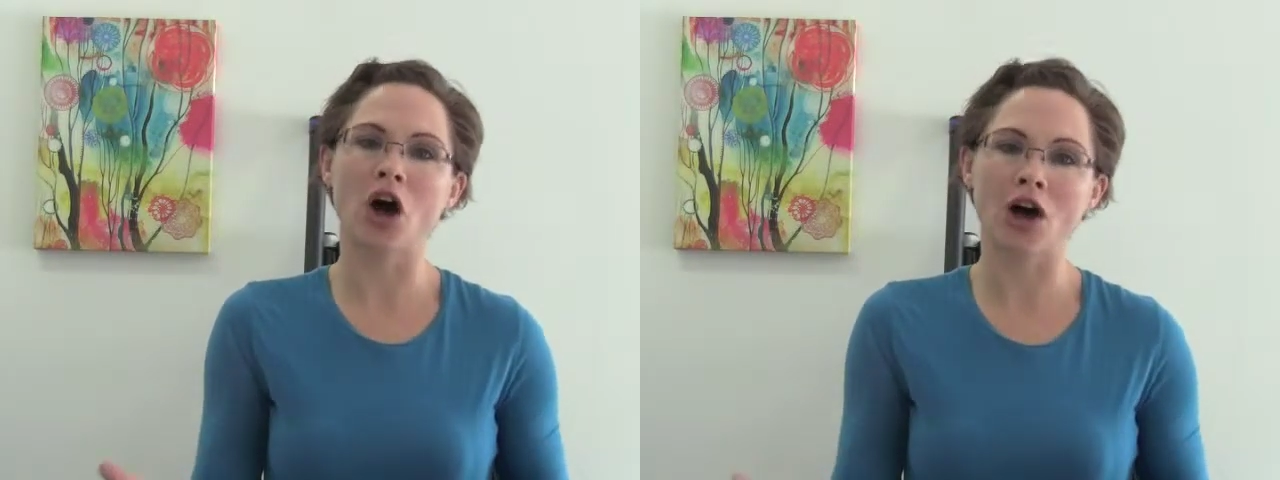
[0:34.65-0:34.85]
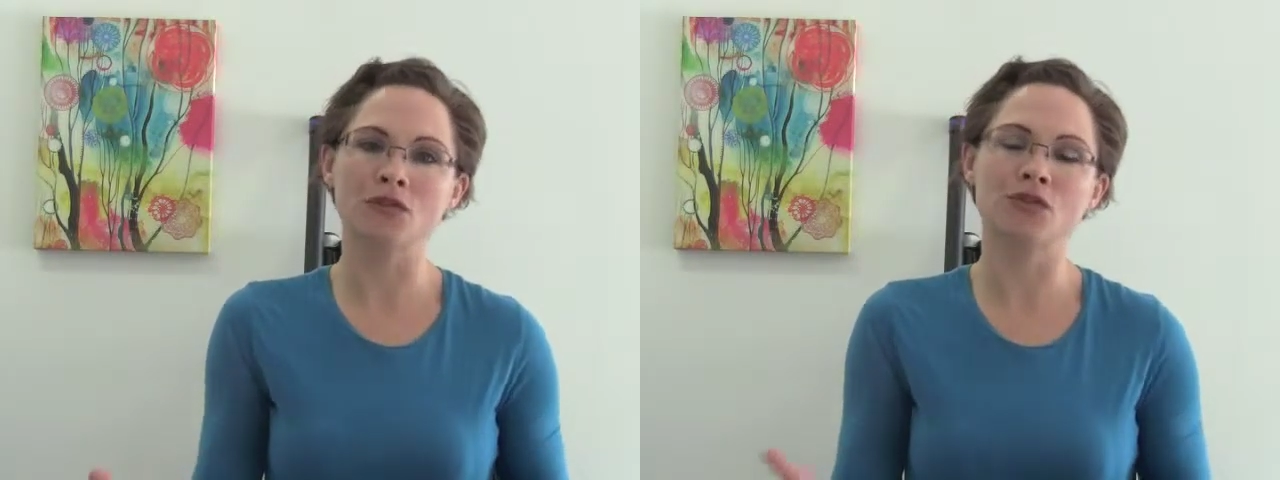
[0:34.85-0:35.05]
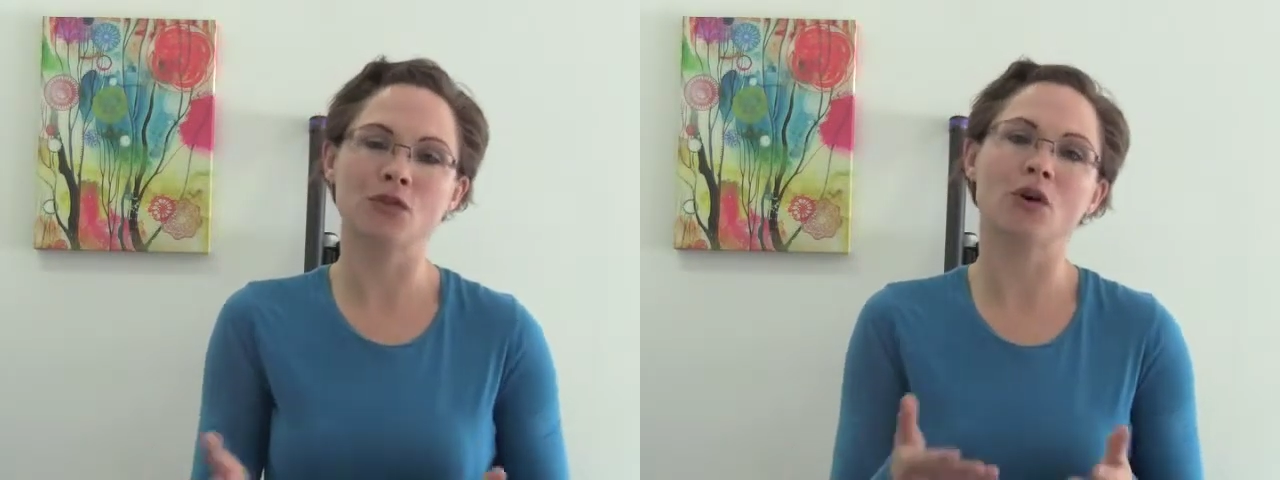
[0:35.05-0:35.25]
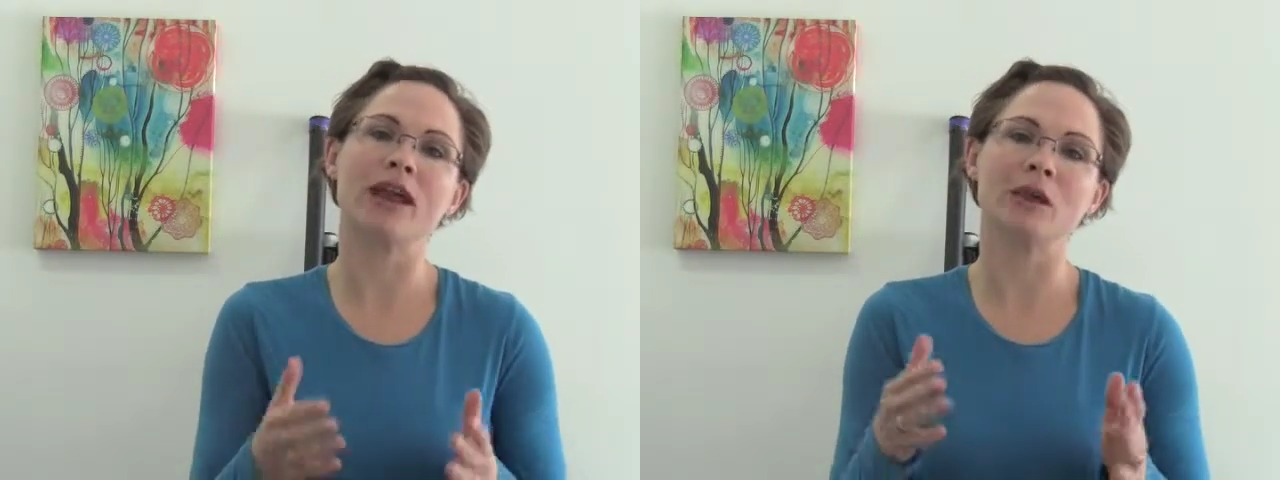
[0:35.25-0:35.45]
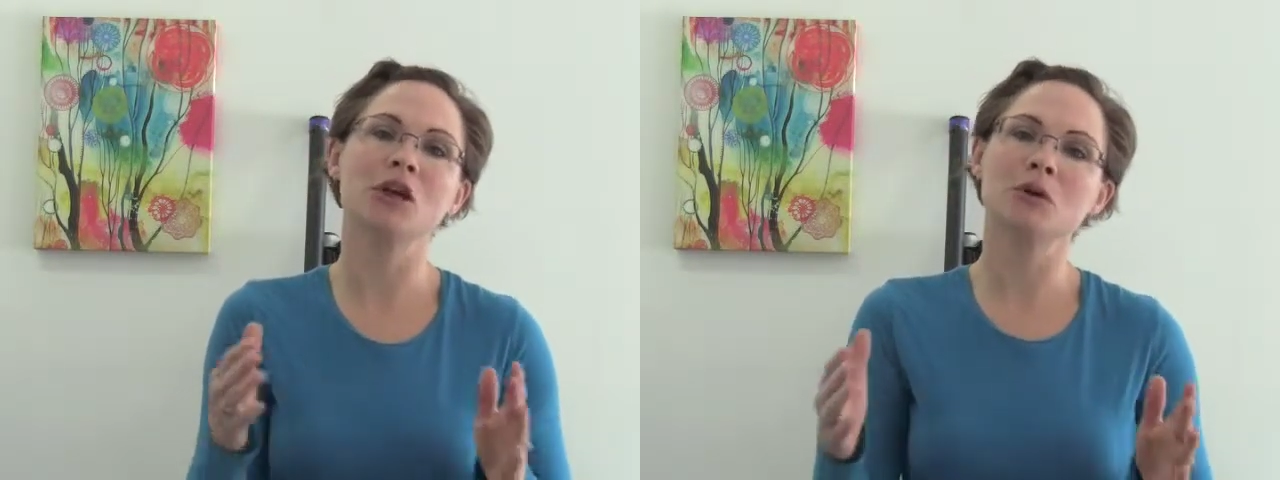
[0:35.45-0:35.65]
off for
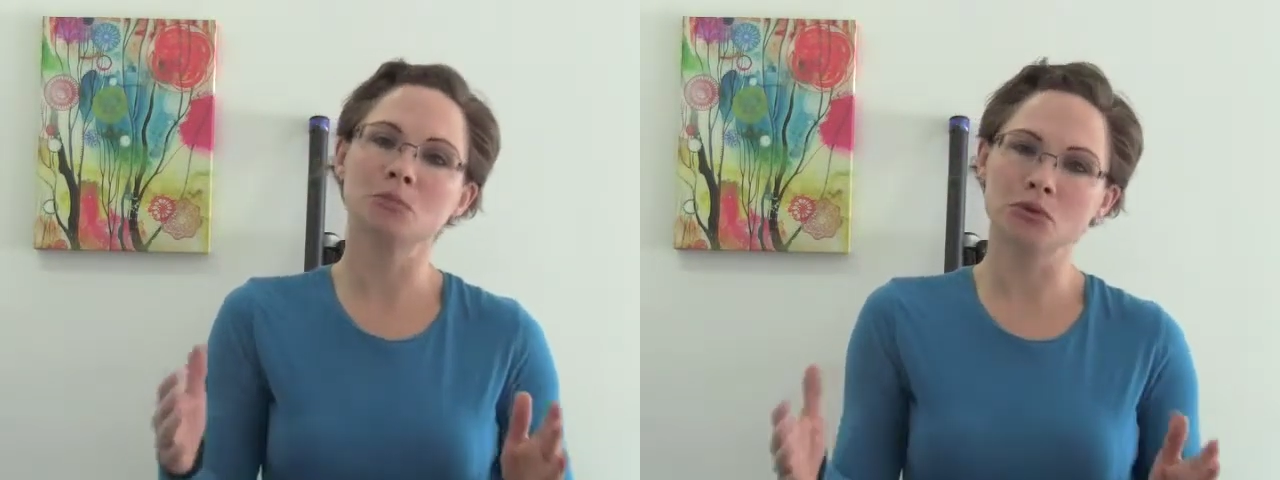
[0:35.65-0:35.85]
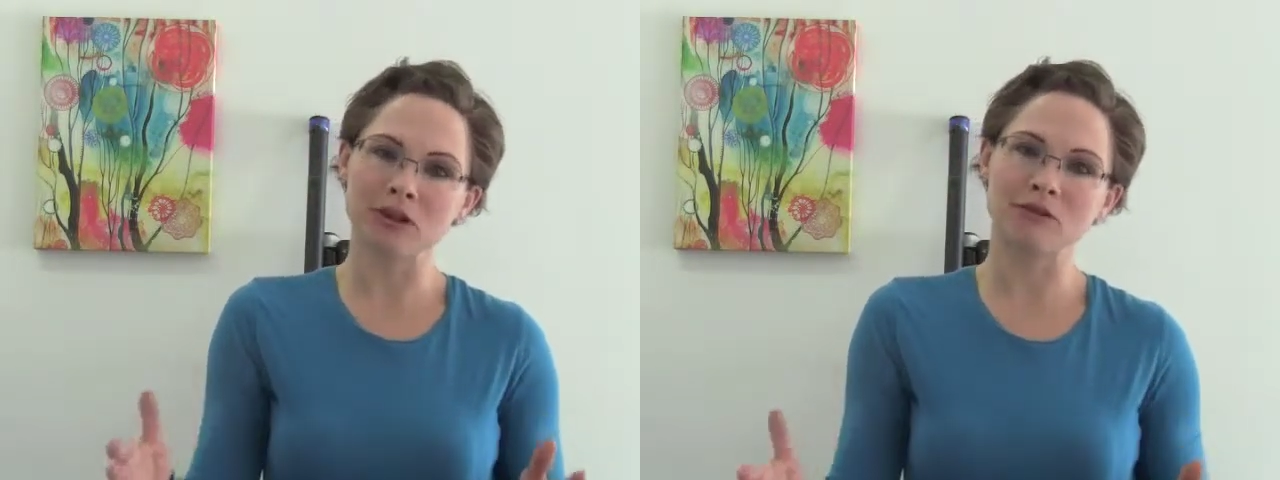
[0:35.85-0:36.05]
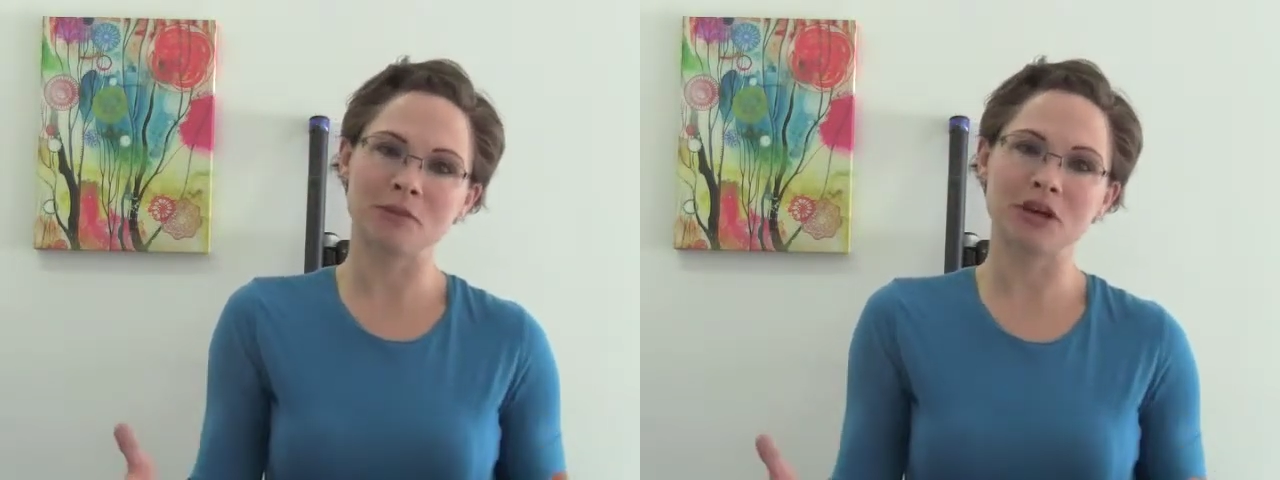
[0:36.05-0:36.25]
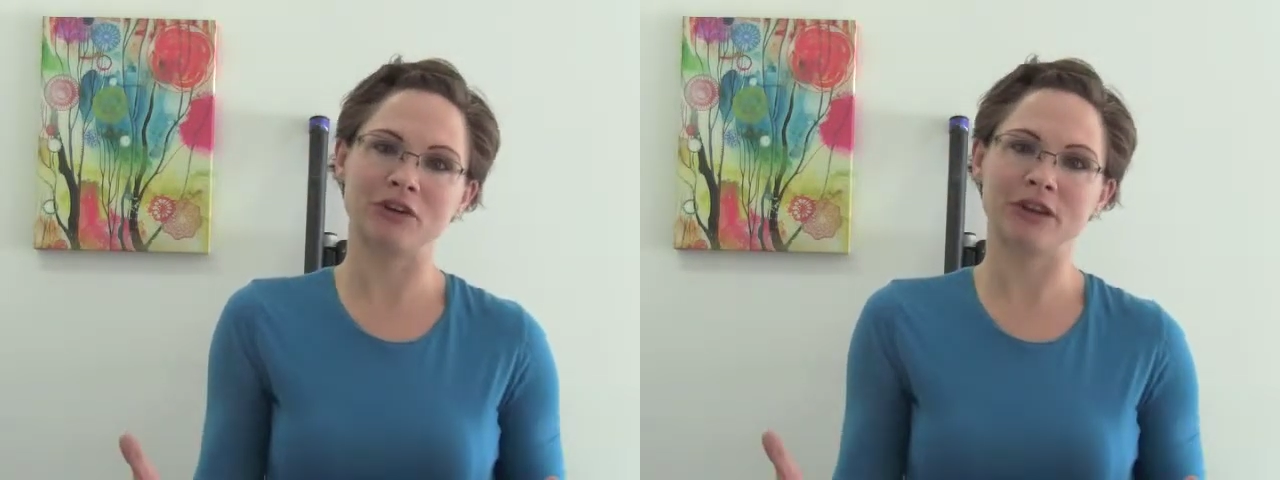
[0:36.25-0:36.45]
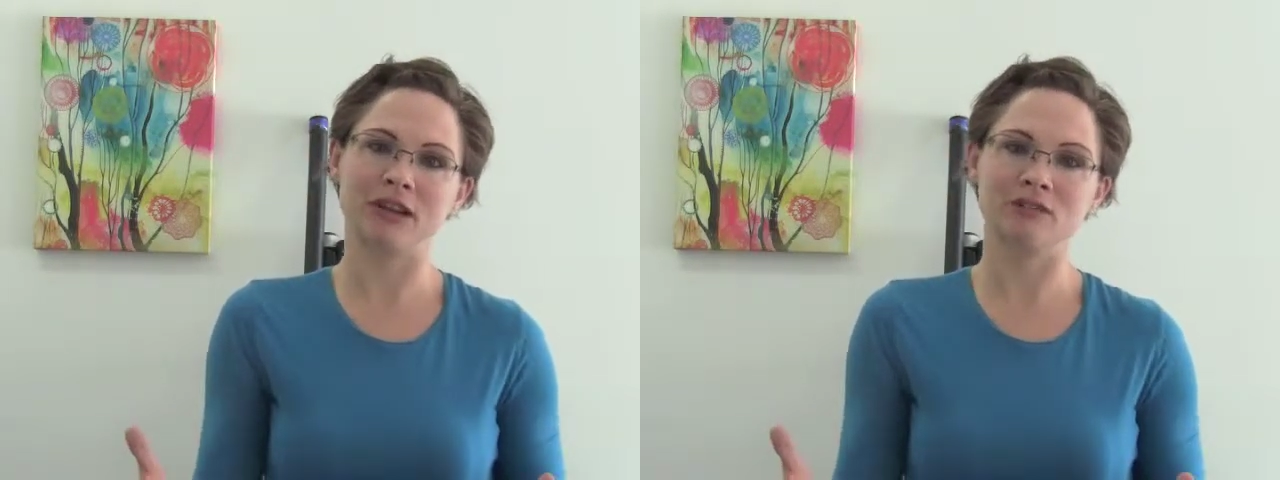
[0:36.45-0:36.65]
a brief
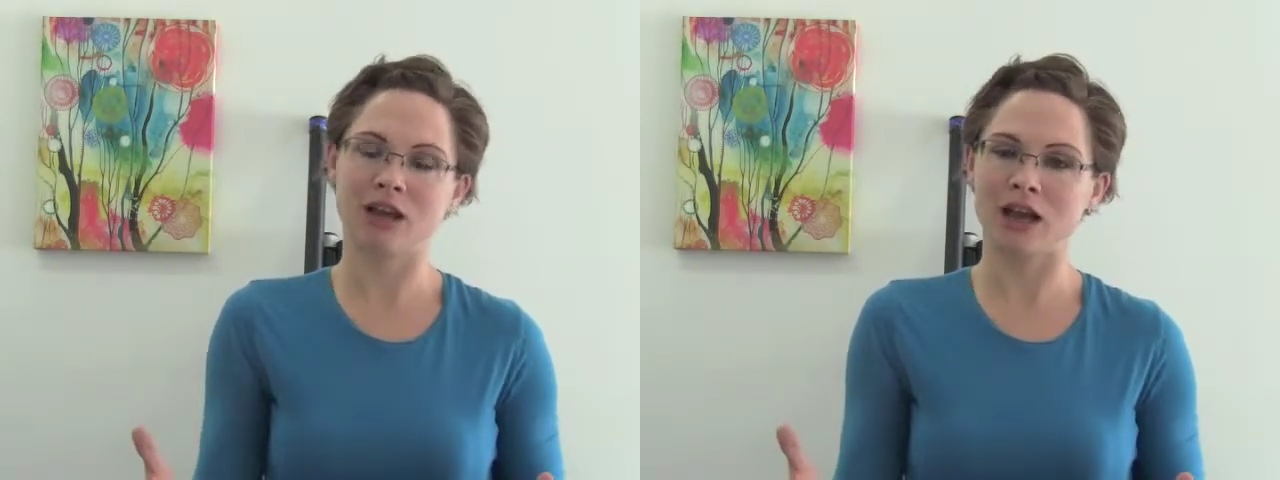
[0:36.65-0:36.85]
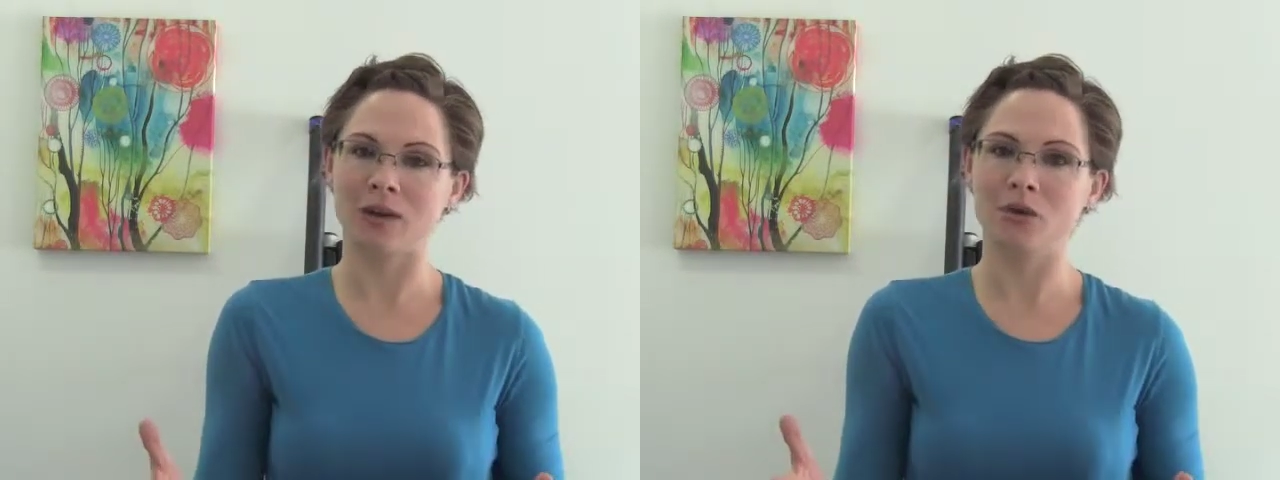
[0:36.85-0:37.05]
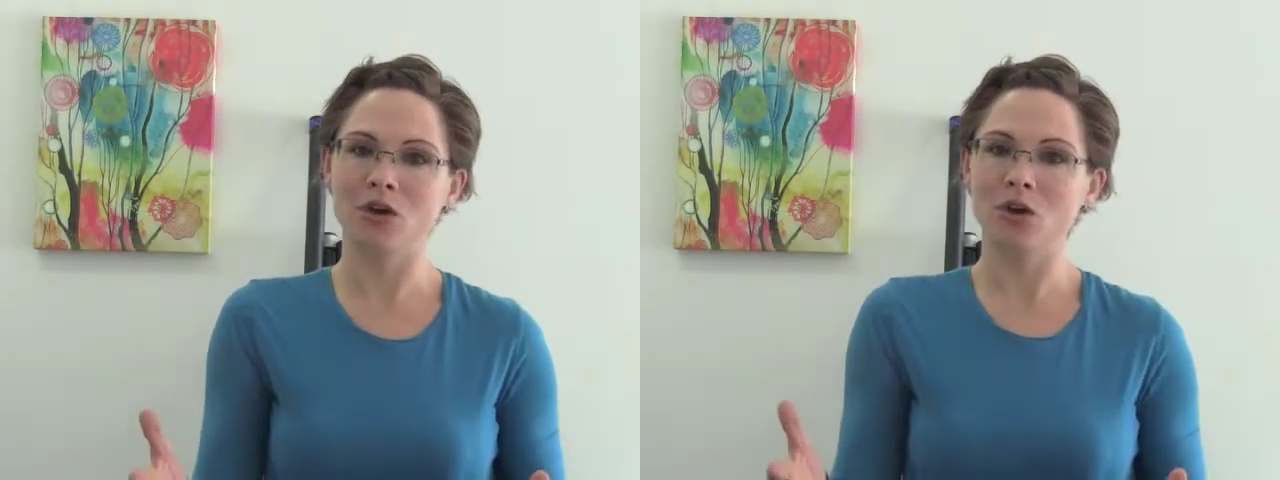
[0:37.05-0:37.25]
period of time,